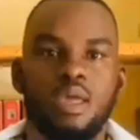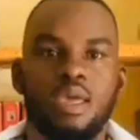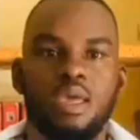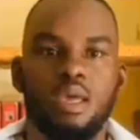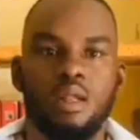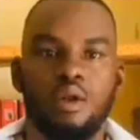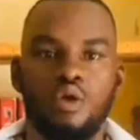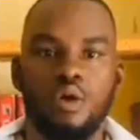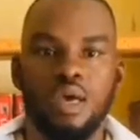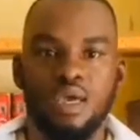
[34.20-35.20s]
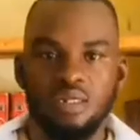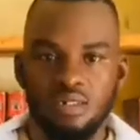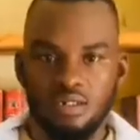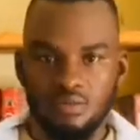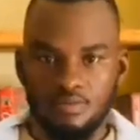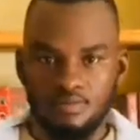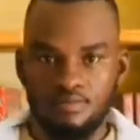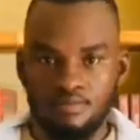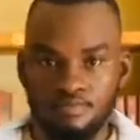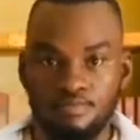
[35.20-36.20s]
Okay, hello and
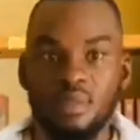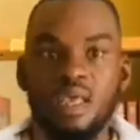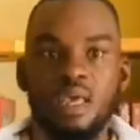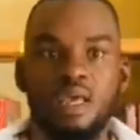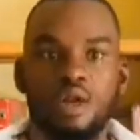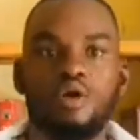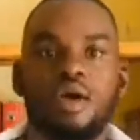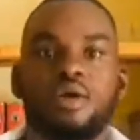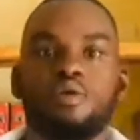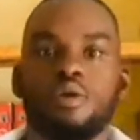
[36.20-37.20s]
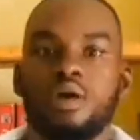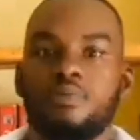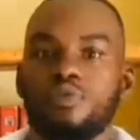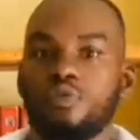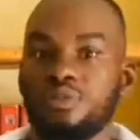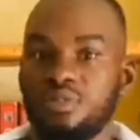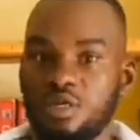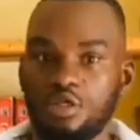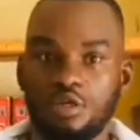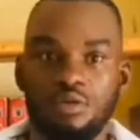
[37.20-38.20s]
hello and welcome to
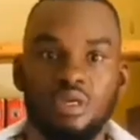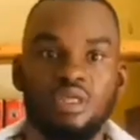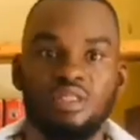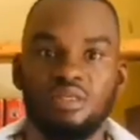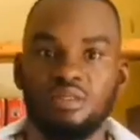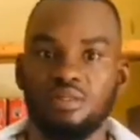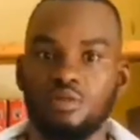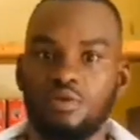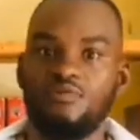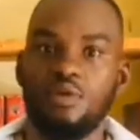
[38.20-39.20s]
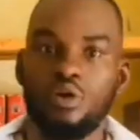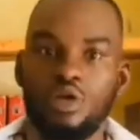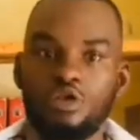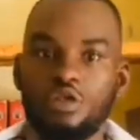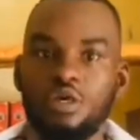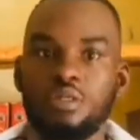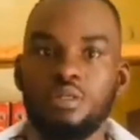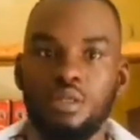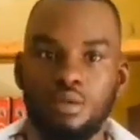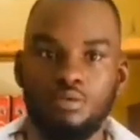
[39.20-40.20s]
surgery. This is LUWI
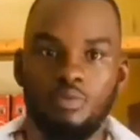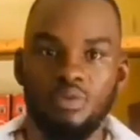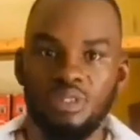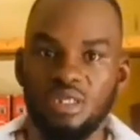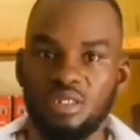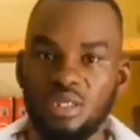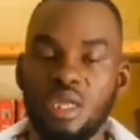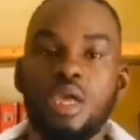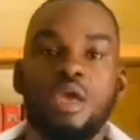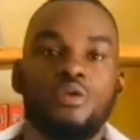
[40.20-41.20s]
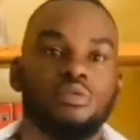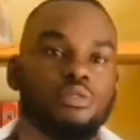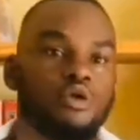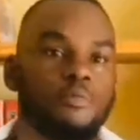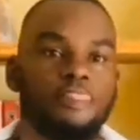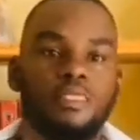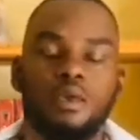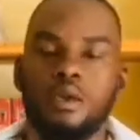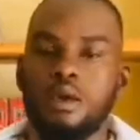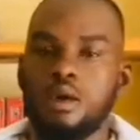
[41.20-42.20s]
Foundation representing.
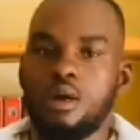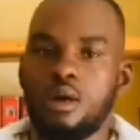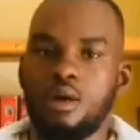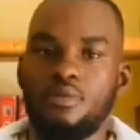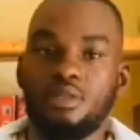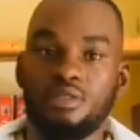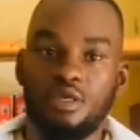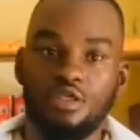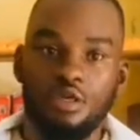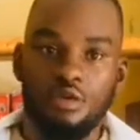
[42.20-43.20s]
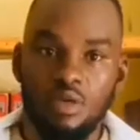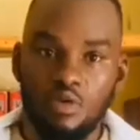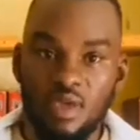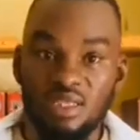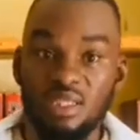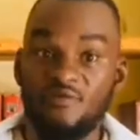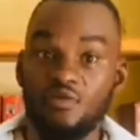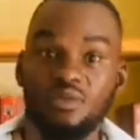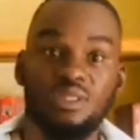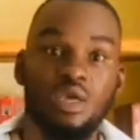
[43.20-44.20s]
In surgery, we are safe
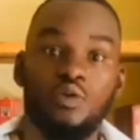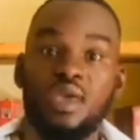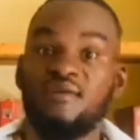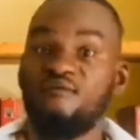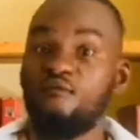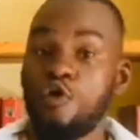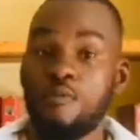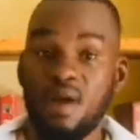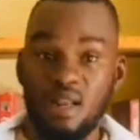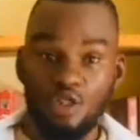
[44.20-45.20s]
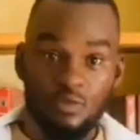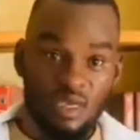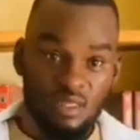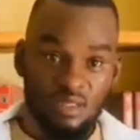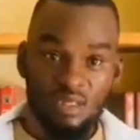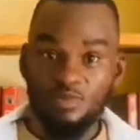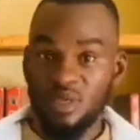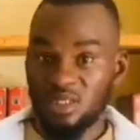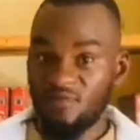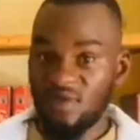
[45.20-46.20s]
to say we have 4 managements
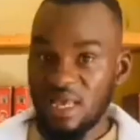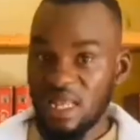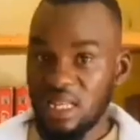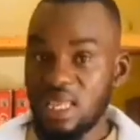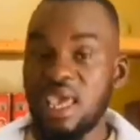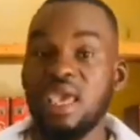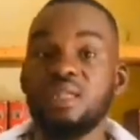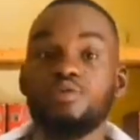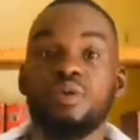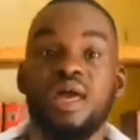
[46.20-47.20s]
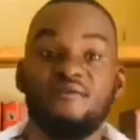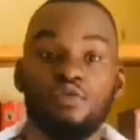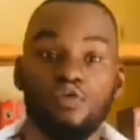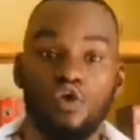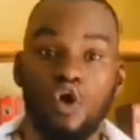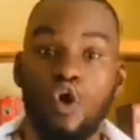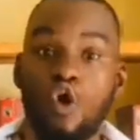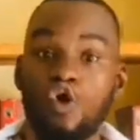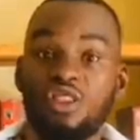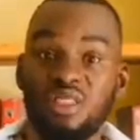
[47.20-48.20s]
specifically, and we have to know
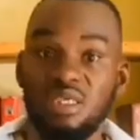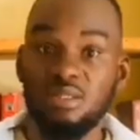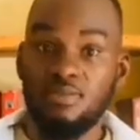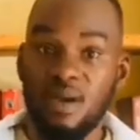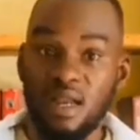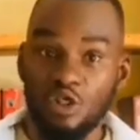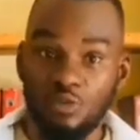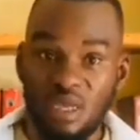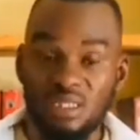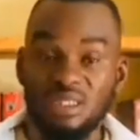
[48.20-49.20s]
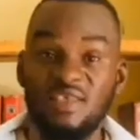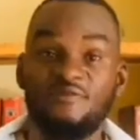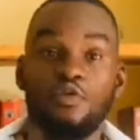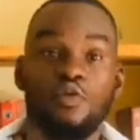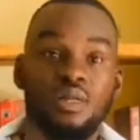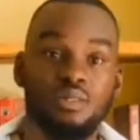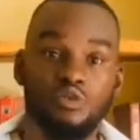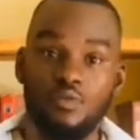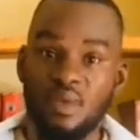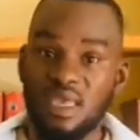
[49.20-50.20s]
all these managements if you want
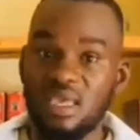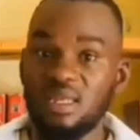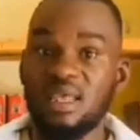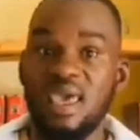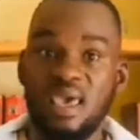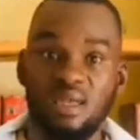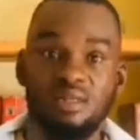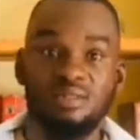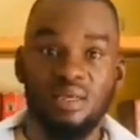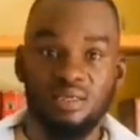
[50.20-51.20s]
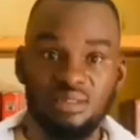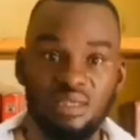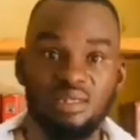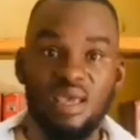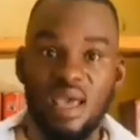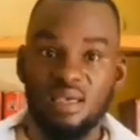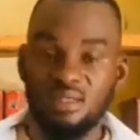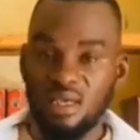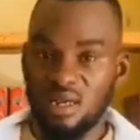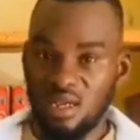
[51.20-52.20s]
to make it and succeed as
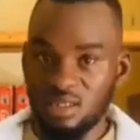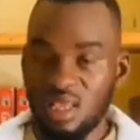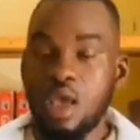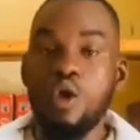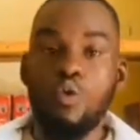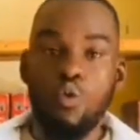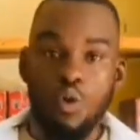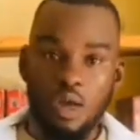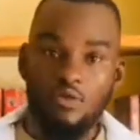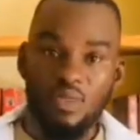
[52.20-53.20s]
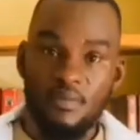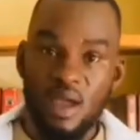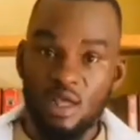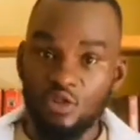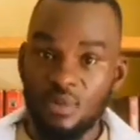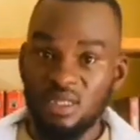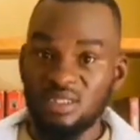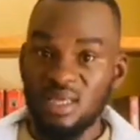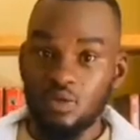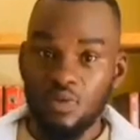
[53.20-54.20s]
a nurse. One of the
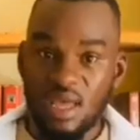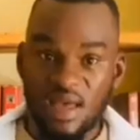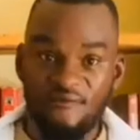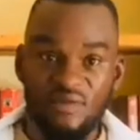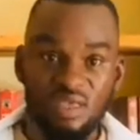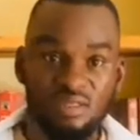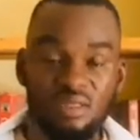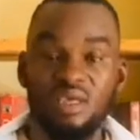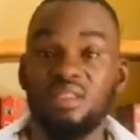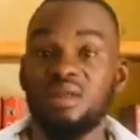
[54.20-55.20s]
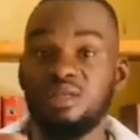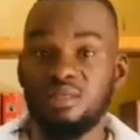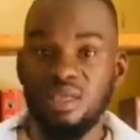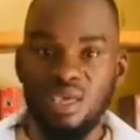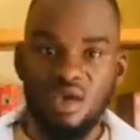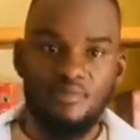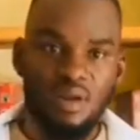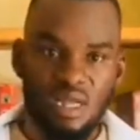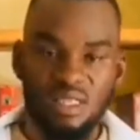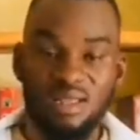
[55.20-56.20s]
managements that we have is the nursing care
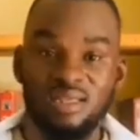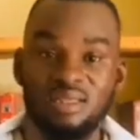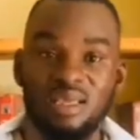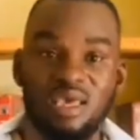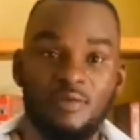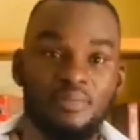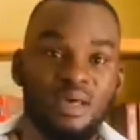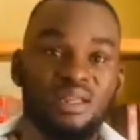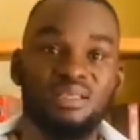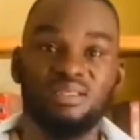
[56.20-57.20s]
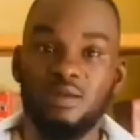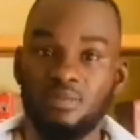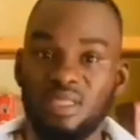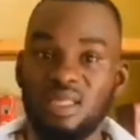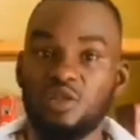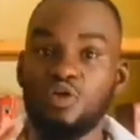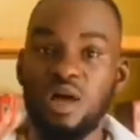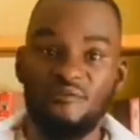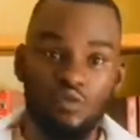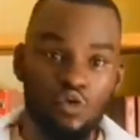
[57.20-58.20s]
plan. The nursing care plan is something that you
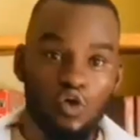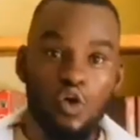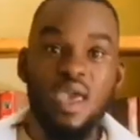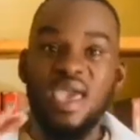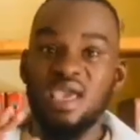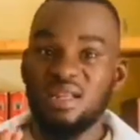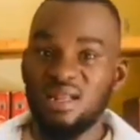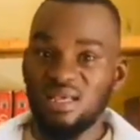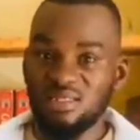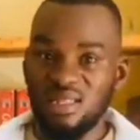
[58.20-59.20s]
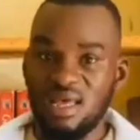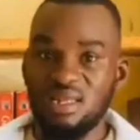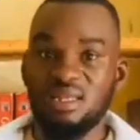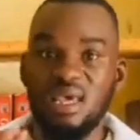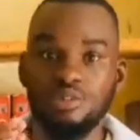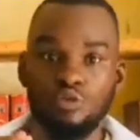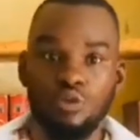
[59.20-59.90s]
have to know and understand. It has to